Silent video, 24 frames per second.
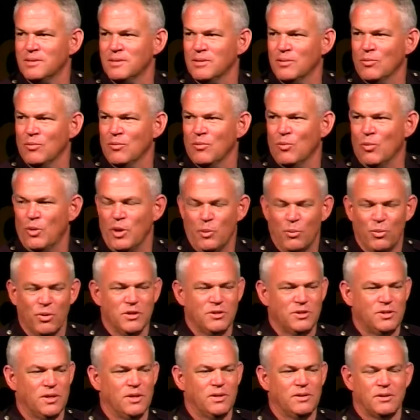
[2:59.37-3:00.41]
and we
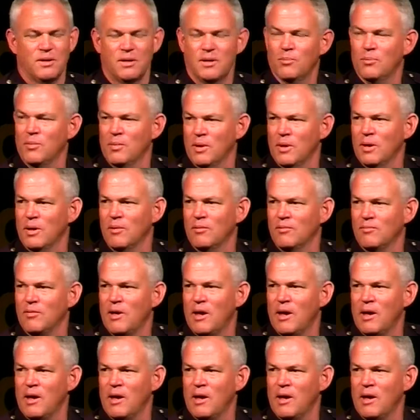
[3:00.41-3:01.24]
appreciate them uh, ha